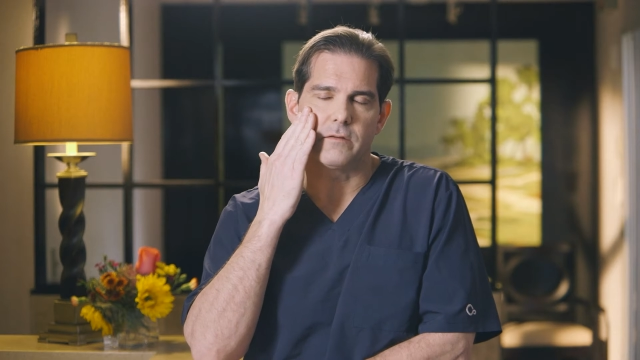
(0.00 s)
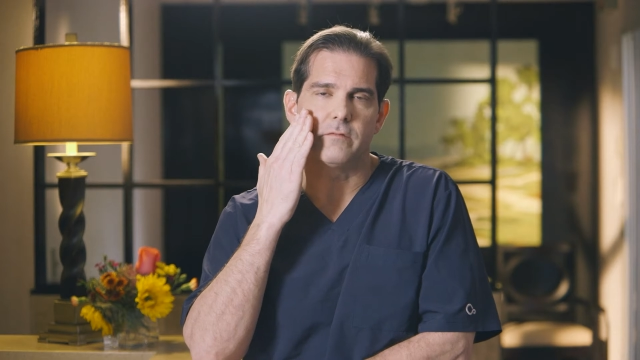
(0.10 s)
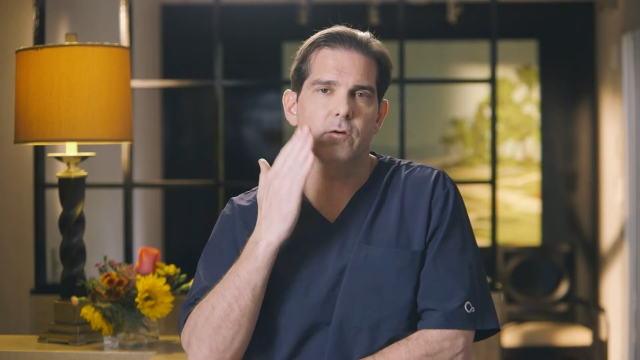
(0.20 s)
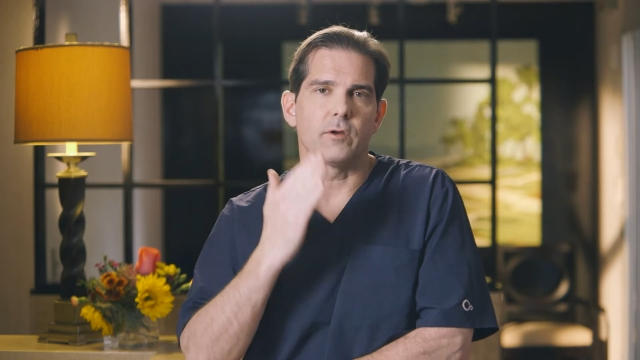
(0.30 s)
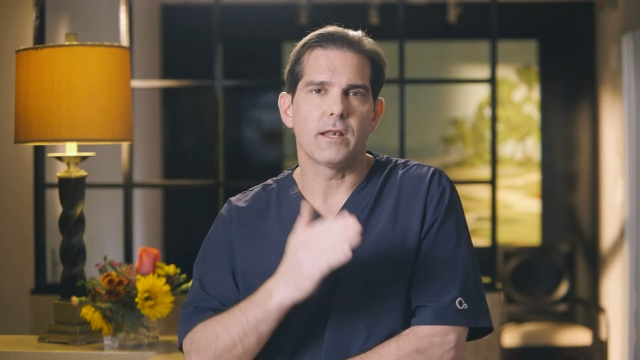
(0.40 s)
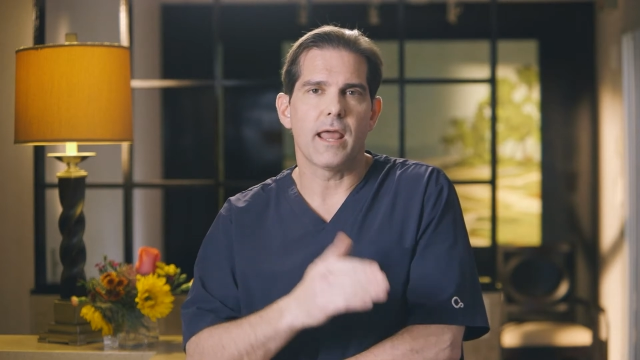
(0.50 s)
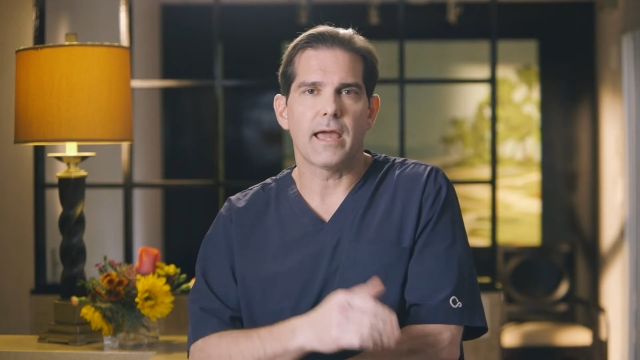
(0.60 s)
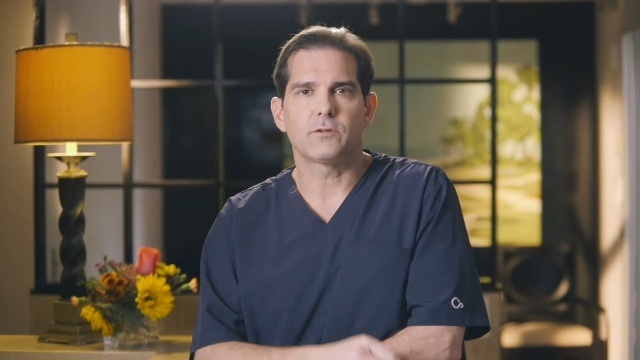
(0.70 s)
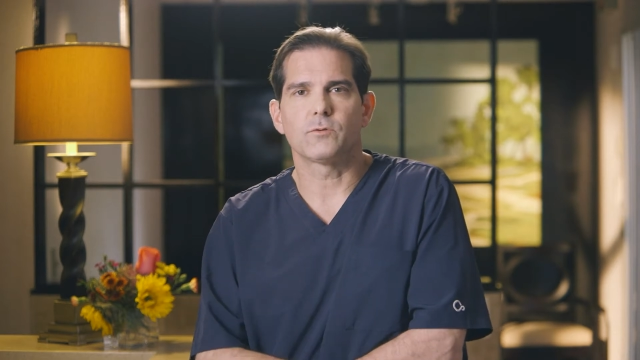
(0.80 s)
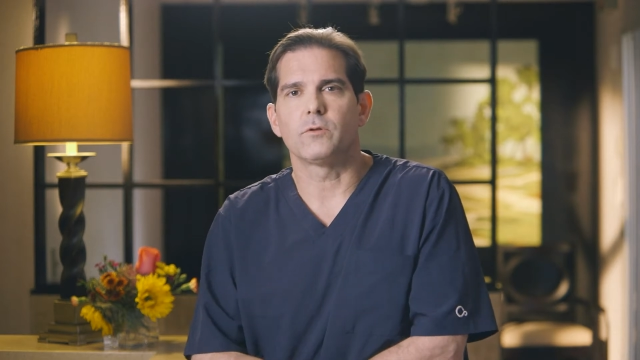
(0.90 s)
and a very
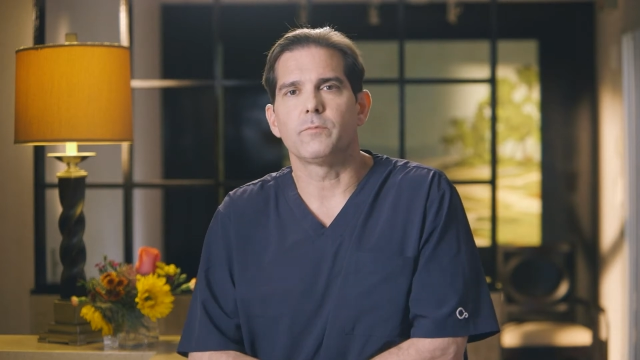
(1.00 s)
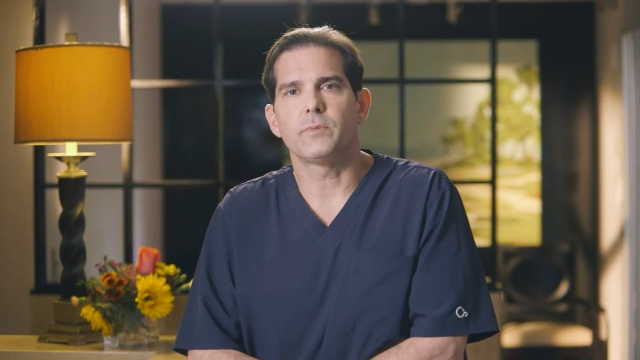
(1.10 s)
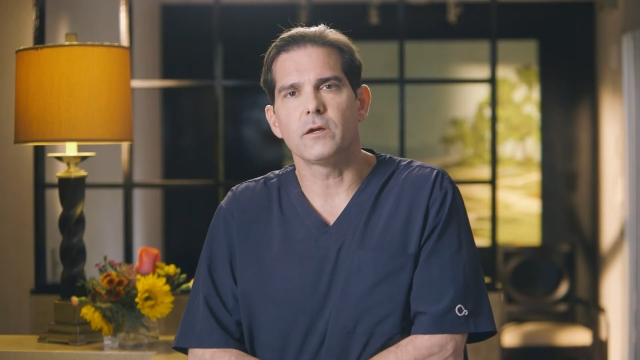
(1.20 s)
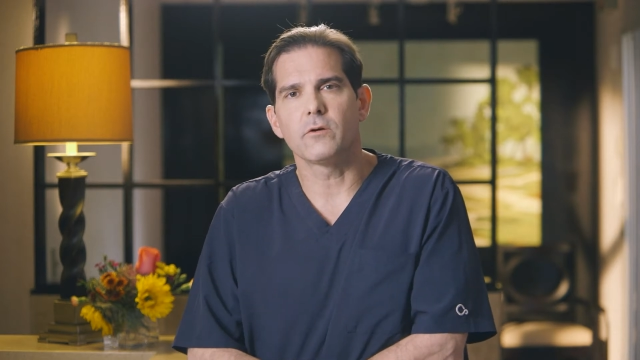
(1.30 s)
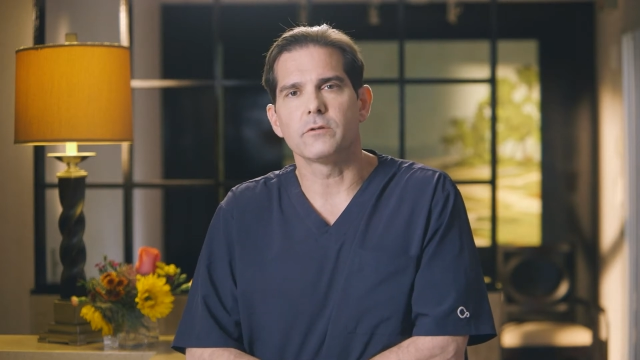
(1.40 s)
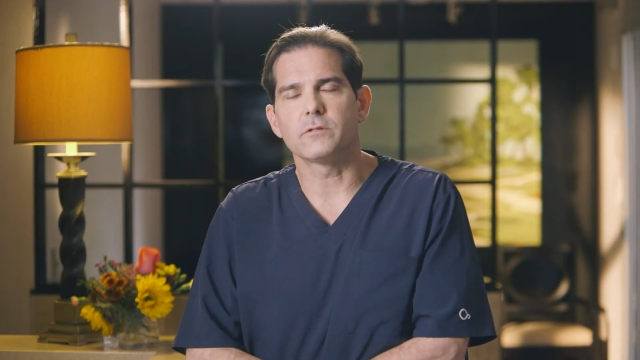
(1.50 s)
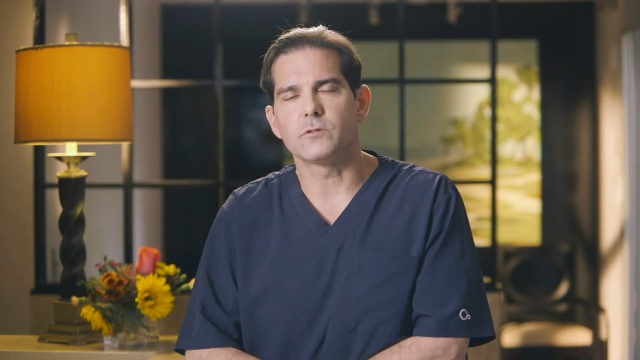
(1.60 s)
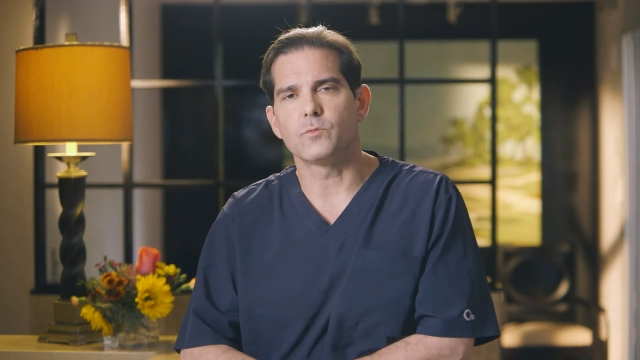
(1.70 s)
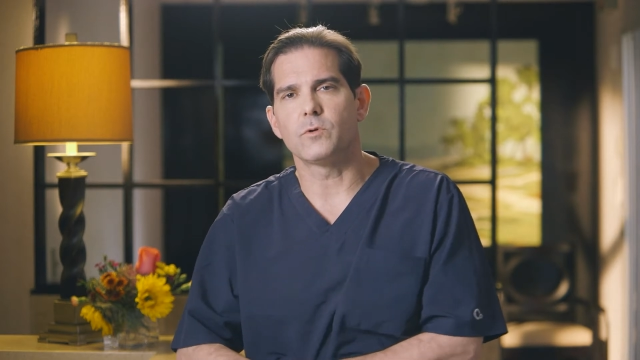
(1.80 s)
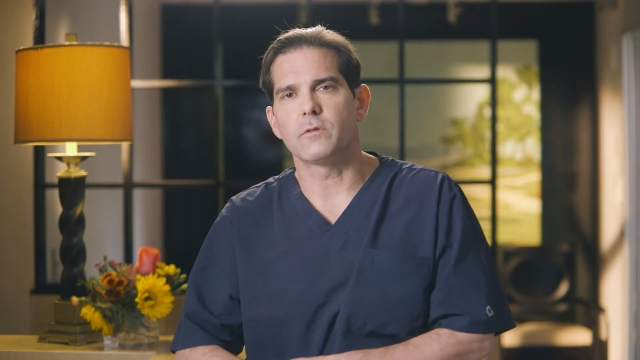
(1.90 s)
natural appearance
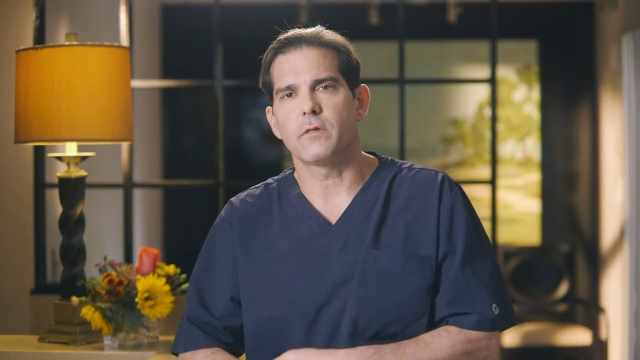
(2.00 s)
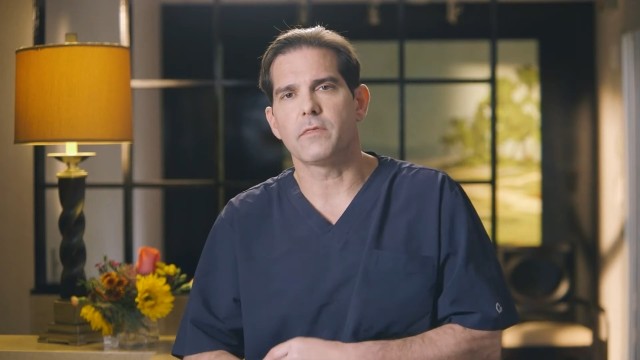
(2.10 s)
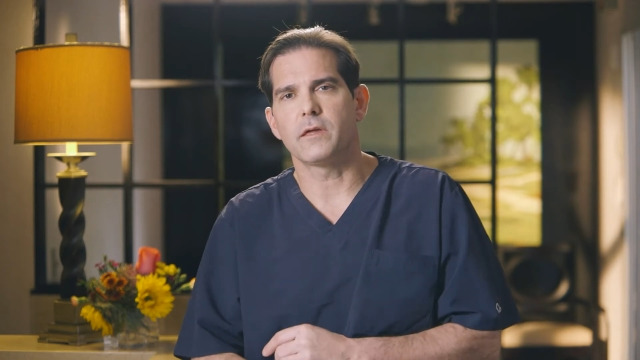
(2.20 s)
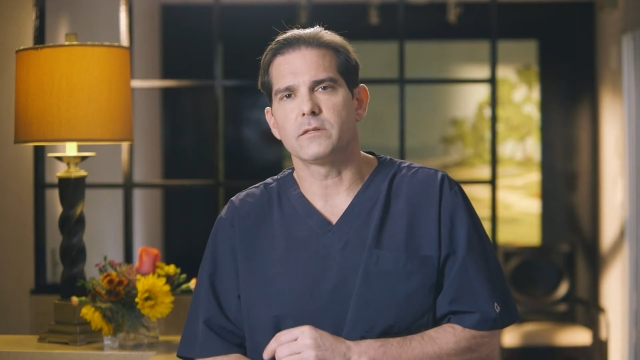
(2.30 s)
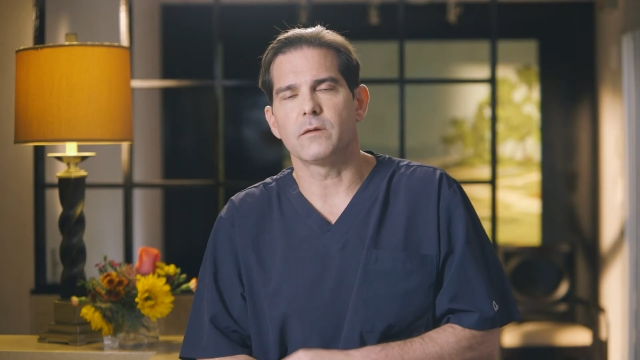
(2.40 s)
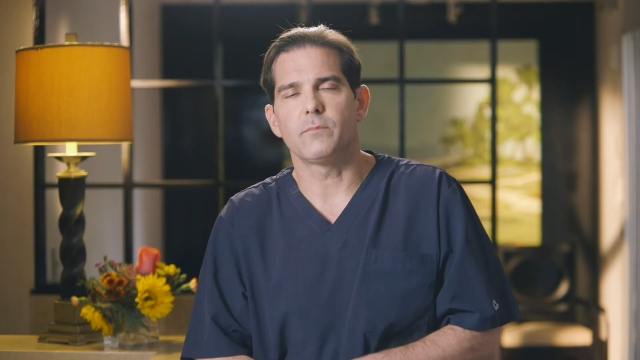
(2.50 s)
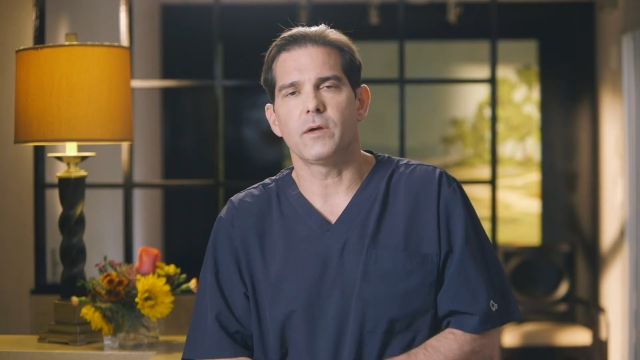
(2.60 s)
is one of the things that